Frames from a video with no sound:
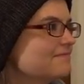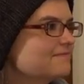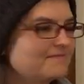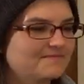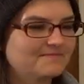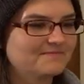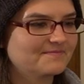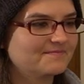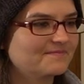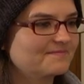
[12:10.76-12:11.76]

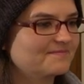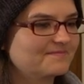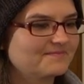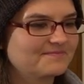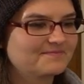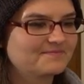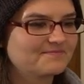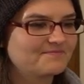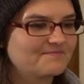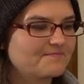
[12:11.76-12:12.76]

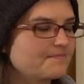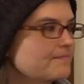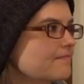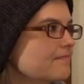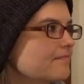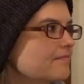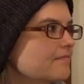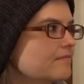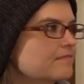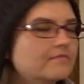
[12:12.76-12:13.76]

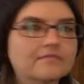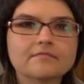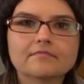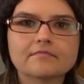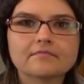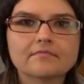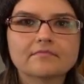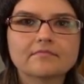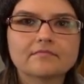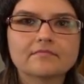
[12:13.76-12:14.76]

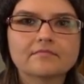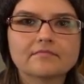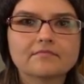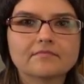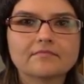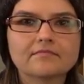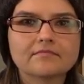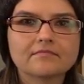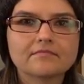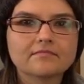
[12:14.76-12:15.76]

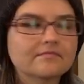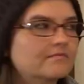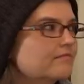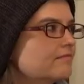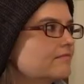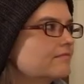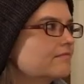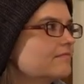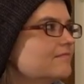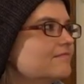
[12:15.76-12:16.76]

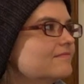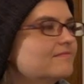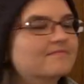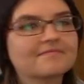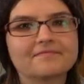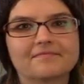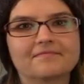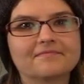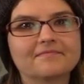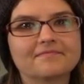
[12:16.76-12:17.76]

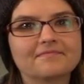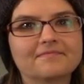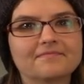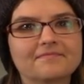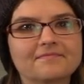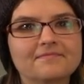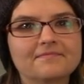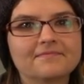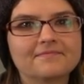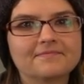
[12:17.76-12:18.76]
This person isn't speaking.